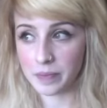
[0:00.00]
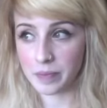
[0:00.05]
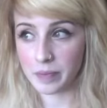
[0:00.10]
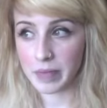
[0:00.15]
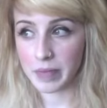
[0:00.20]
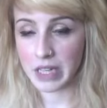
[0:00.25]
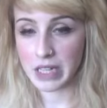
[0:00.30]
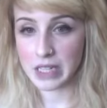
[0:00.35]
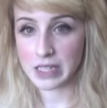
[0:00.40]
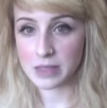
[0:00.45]

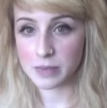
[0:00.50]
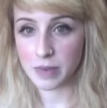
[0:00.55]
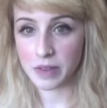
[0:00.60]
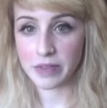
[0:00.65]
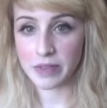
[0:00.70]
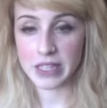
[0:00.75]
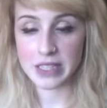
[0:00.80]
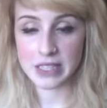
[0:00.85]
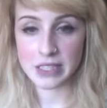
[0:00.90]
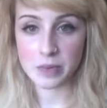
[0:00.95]
because my
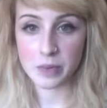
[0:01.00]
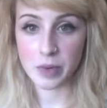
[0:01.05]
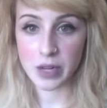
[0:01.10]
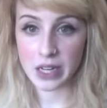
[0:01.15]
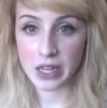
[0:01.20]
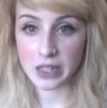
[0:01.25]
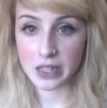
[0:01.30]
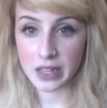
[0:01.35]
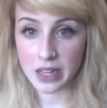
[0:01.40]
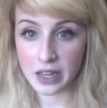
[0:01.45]
face is
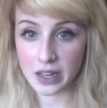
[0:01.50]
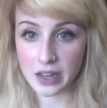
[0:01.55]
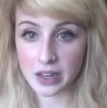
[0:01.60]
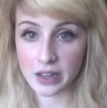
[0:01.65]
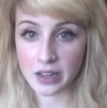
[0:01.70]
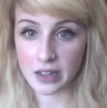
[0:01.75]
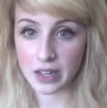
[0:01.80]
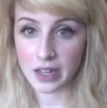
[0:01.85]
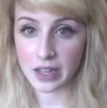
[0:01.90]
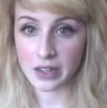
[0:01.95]
pretty clear,
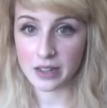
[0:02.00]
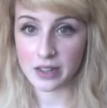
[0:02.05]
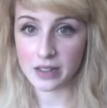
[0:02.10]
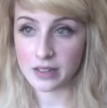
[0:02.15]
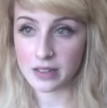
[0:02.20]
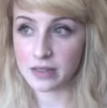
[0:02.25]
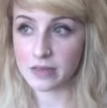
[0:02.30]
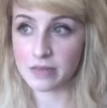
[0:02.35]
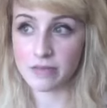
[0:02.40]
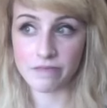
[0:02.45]
like
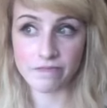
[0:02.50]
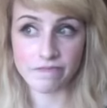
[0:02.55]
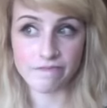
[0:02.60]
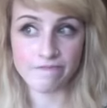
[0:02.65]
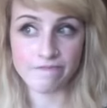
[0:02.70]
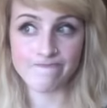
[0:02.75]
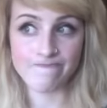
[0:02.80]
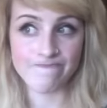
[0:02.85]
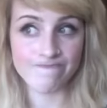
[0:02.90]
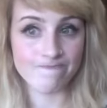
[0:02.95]

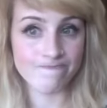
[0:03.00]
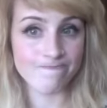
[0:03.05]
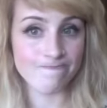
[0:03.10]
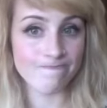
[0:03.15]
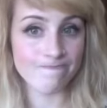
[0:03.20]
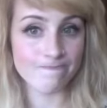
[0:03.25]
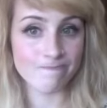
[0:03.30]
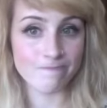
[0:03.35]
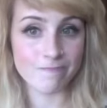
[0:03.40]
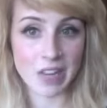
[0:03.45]

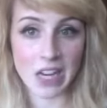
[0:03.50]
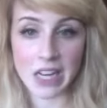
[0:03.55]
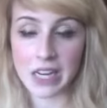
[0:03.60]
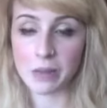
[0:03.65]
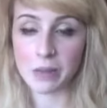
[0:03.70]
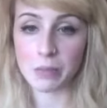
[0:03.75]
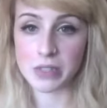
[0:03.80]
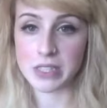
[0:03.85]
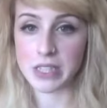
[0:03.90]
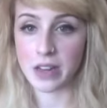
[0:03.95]

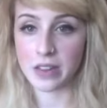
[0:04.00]
90%